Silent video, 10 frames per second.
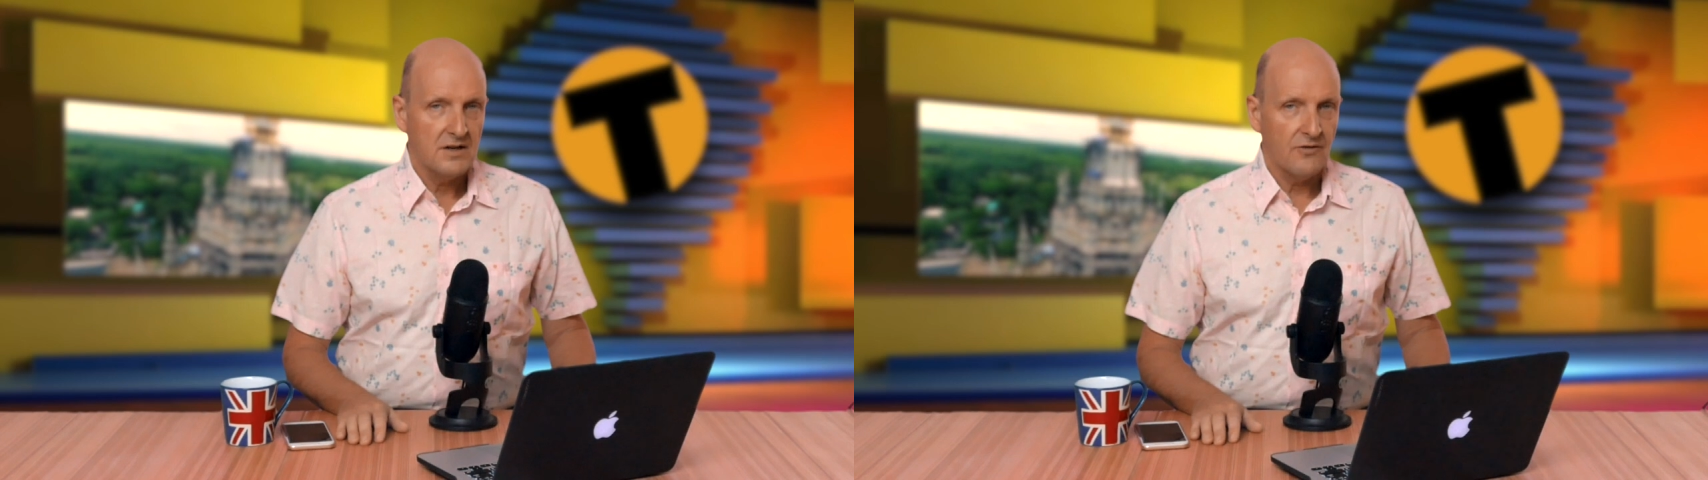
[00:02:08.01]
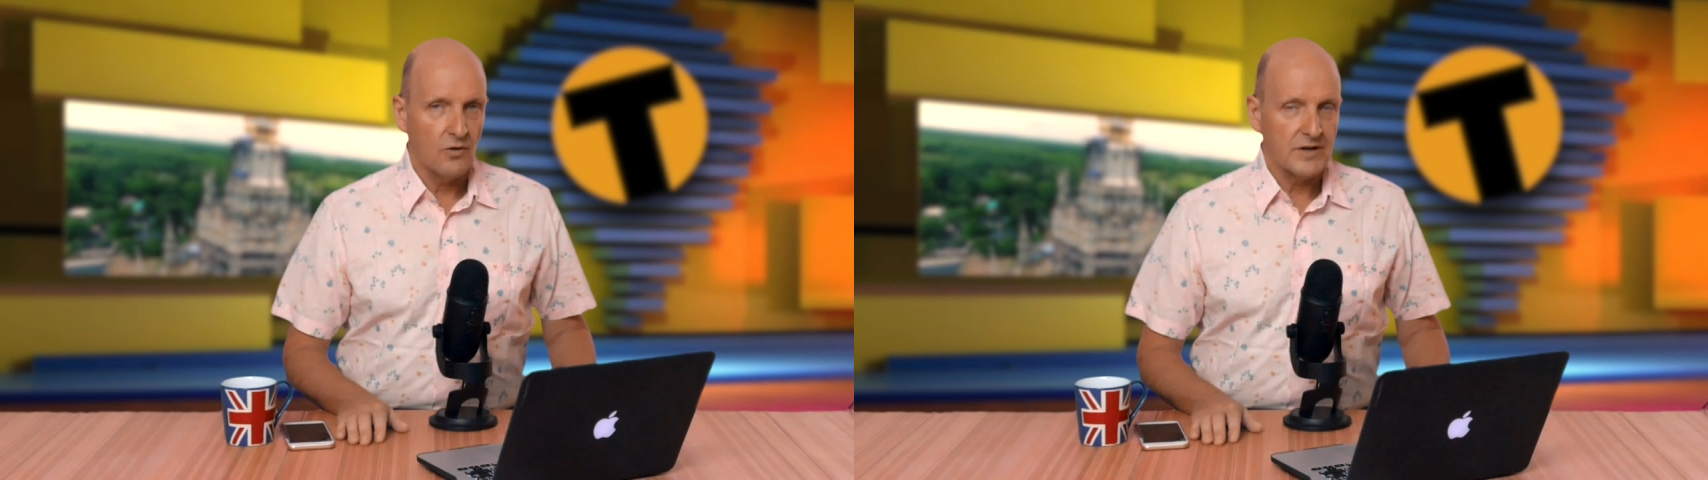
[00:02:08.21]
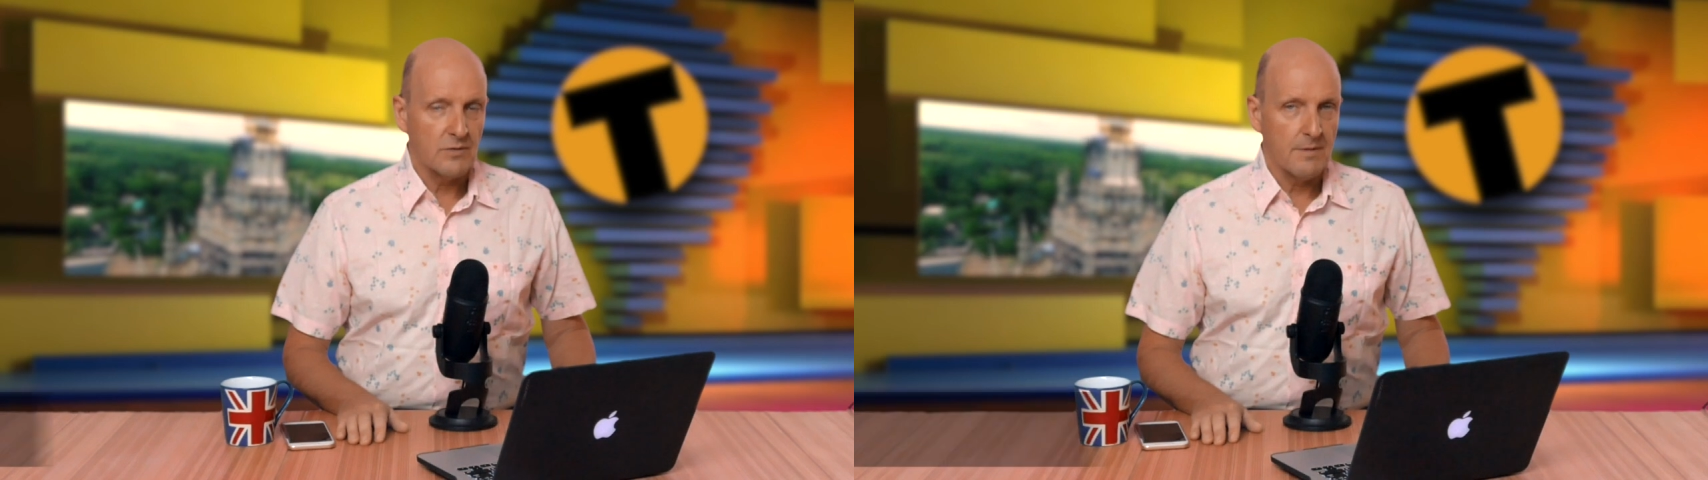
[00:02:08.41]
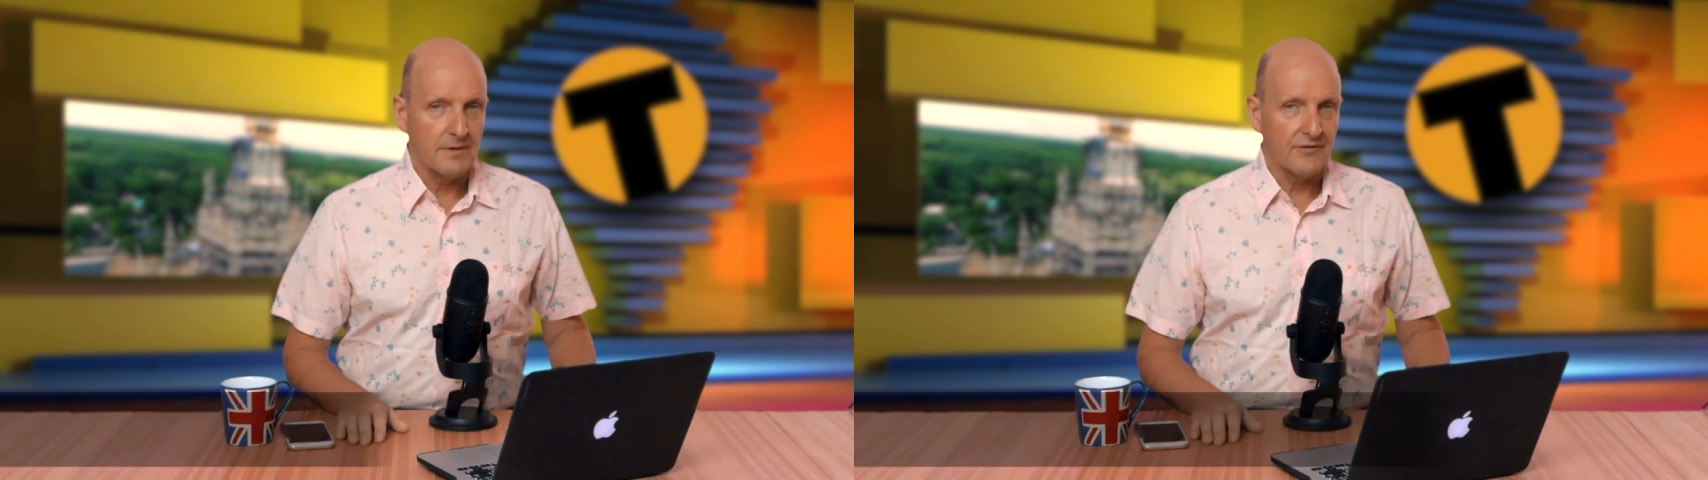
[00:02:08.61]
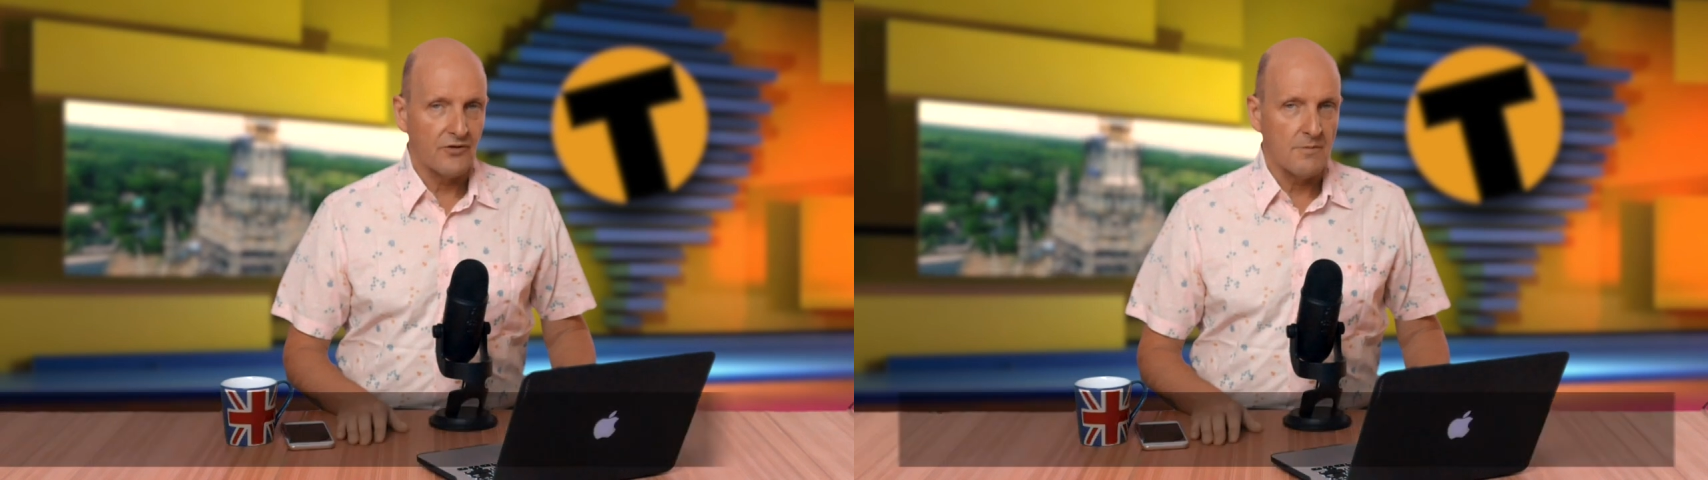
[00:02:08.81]
40
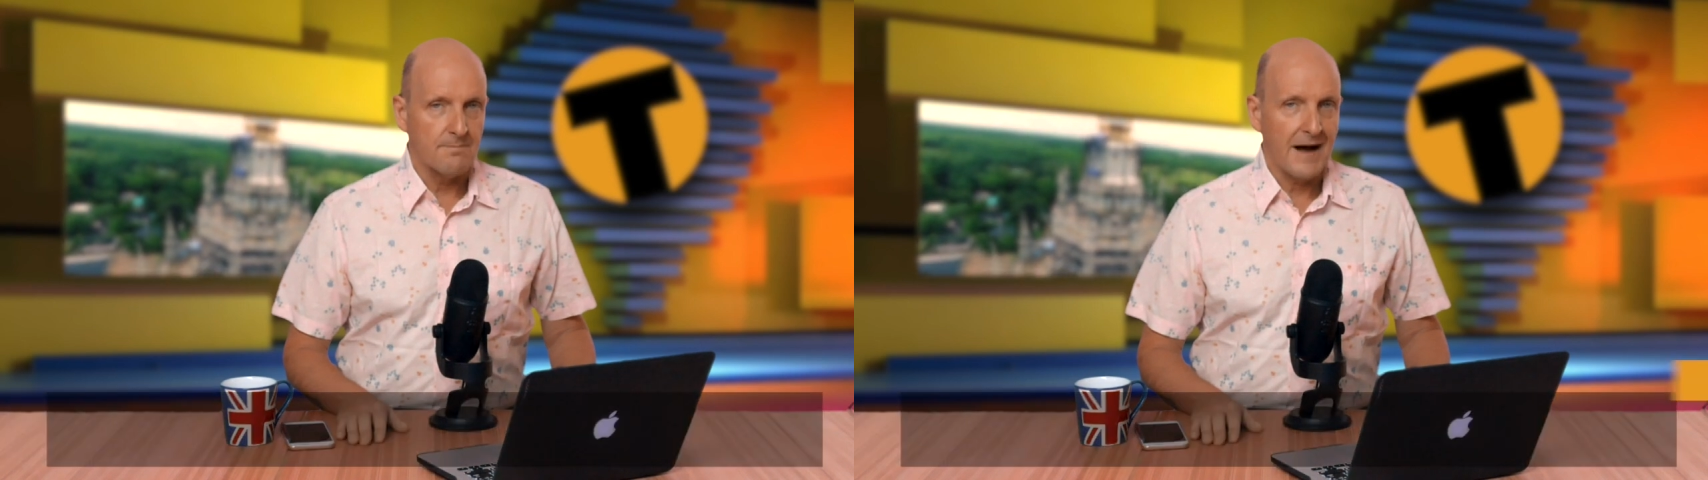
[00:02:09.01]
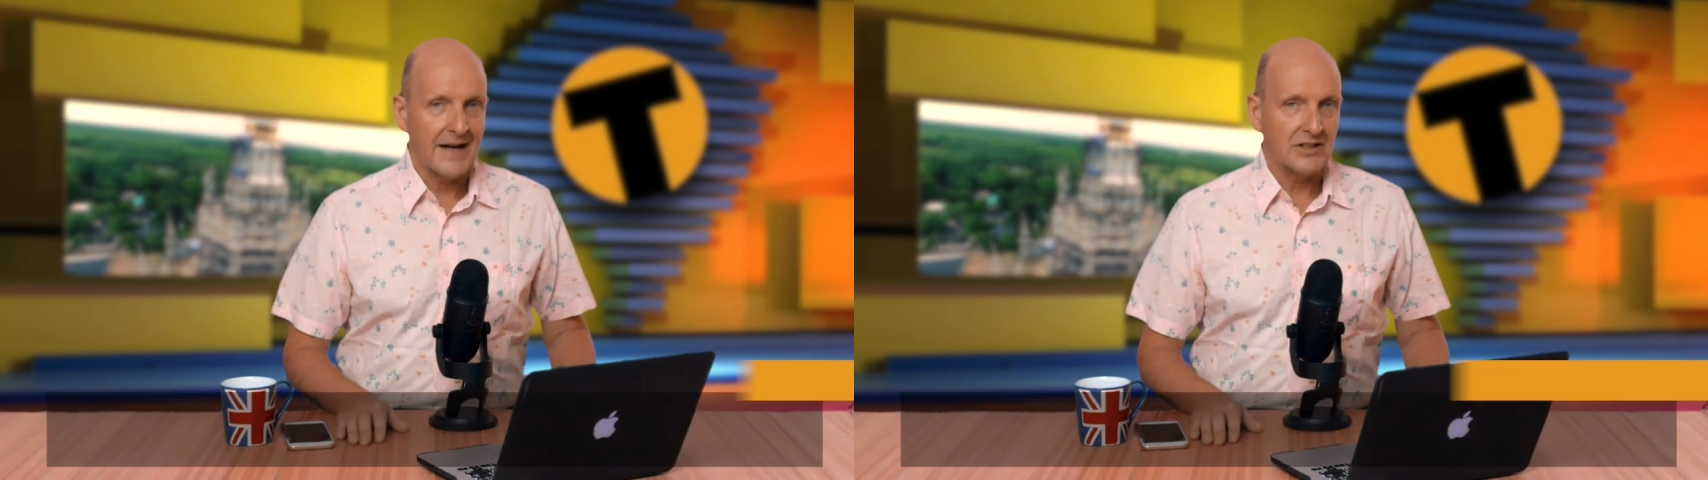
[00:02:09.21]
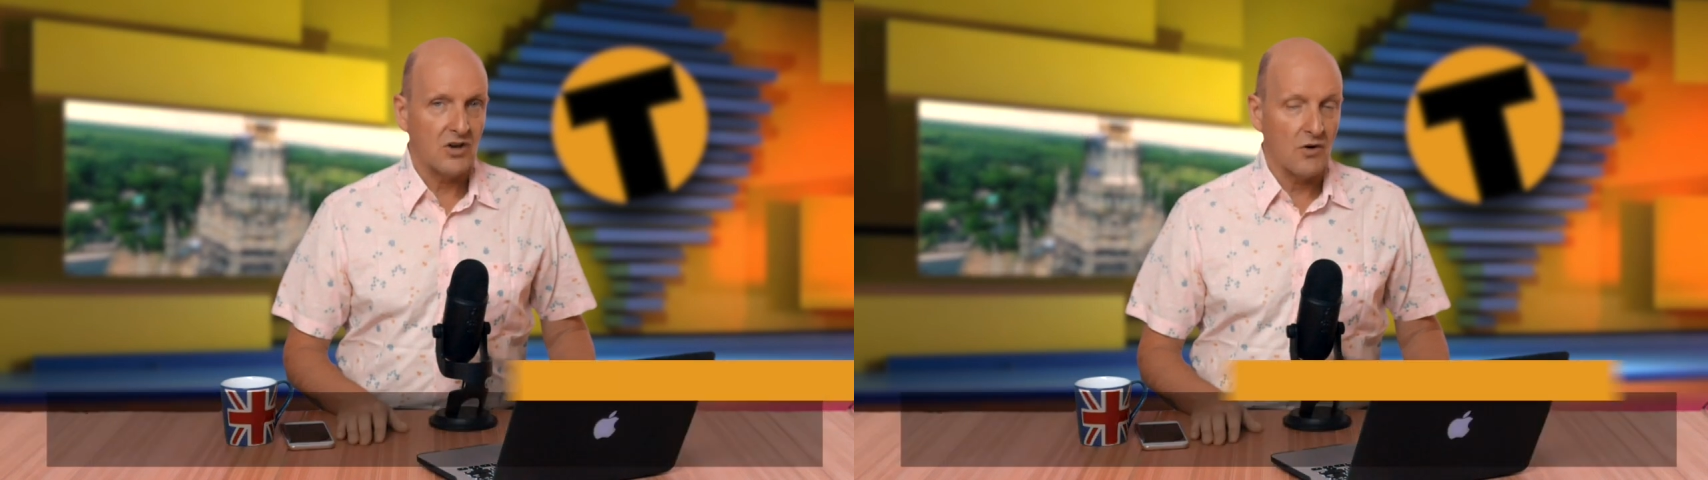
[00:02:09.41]
women from Baan